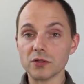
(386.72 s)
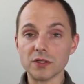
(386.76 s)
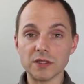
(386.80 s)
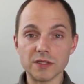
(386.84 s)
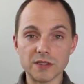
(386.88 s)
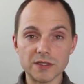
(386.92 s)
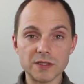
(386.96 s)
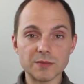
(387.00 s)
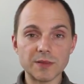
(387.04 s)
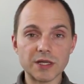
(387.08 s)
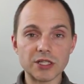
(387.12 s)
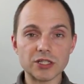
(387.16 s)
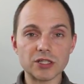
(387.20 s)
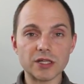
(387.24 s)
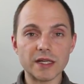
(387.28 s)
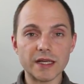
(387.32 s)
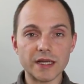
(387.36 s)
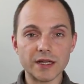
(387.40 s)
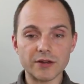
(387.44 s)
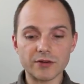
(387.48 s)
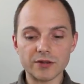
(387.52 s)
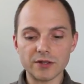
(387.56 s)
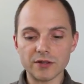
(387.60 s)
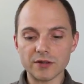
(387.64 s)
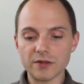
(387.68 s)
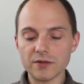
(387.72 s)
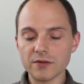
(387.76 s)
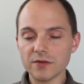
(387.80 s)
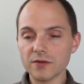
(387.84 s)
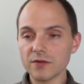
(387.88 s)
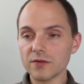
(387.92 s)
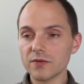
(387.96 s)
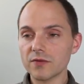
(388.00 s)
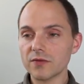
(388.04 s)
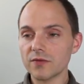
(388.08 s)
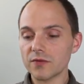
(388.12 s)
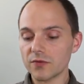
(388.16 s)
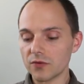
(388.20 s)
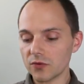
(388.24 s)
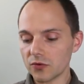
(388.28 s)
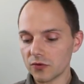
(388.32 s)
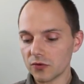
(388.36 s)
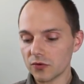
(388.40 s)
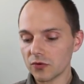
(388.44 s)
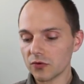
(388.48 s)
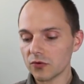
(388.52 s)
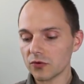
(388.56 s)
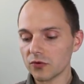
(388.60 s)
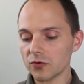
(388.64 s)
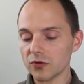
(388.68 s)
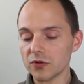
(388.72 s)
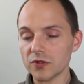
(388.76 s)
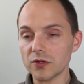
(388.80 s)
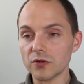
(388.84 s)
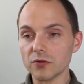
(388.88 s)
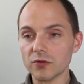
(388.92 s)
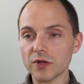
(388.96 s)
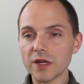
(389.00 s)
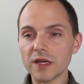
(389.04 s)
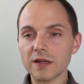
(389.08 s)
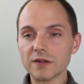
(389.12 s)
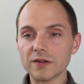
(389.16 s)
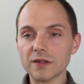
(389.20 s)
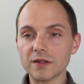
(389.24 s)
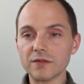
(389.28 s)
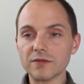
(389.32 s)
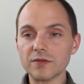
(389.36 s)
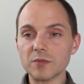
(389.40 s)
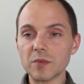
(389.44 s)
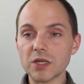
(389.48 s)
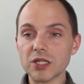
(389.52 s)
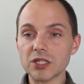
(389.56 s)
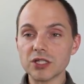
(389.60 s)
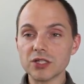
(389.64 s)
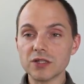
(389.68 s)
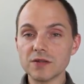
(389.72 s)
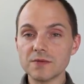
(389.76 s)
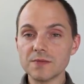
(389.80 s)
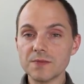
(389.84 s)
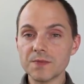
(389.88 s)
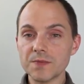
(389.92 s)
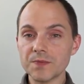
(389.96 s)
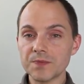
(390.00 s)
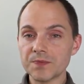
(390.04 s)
in a special area for all of your health information.